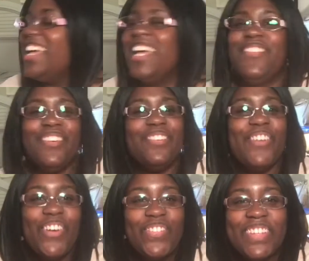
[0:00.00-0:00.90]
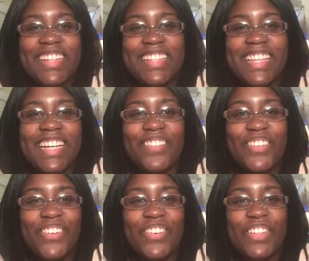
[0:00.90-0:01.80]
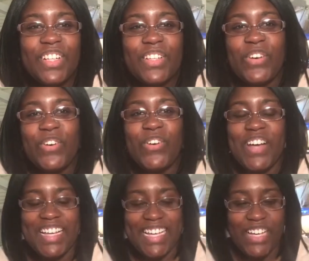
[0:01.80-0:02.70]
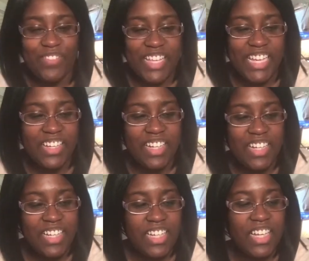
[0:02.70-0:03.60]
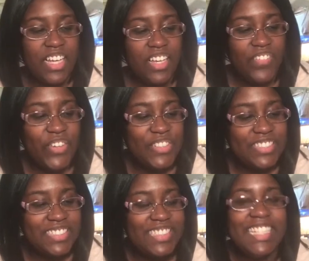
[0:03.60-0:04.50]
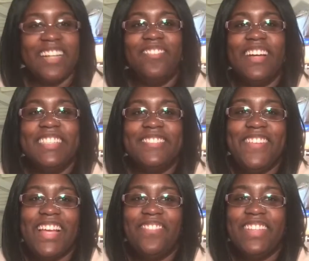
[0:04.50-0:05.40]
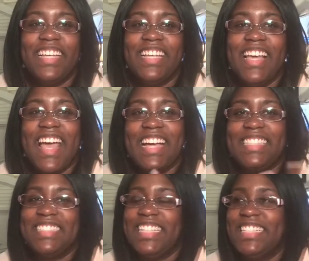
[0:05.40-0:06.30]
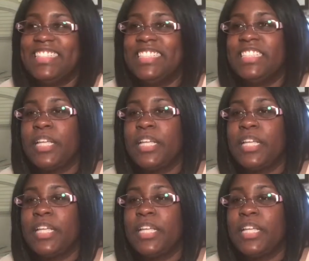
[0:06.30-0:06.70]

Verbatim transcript: If you know me, like if you know who I am, like personally, like friends, family, exes,